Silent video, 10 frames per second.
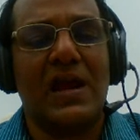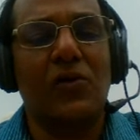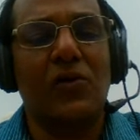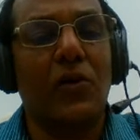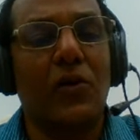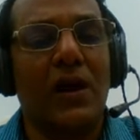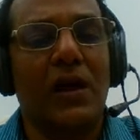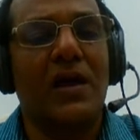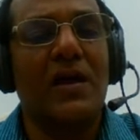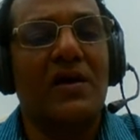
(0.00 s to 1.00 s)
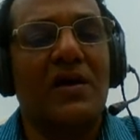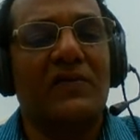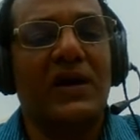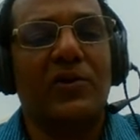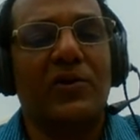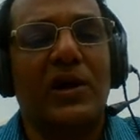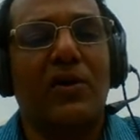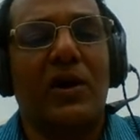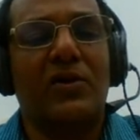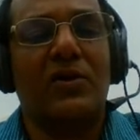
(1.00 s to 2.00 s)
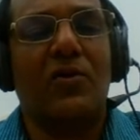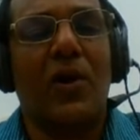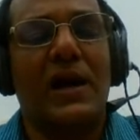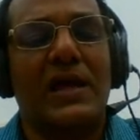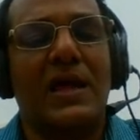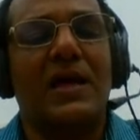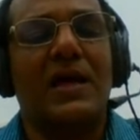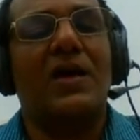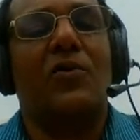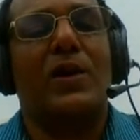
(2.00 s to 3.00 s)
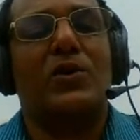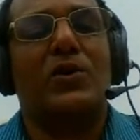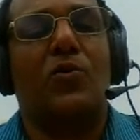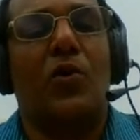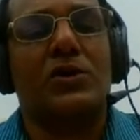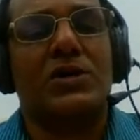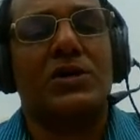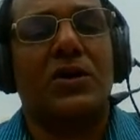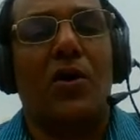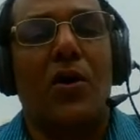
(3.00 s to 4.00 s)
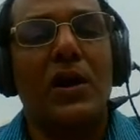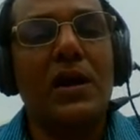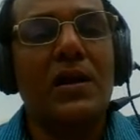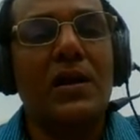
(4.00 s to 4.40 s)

good video and audio quality when you watch it on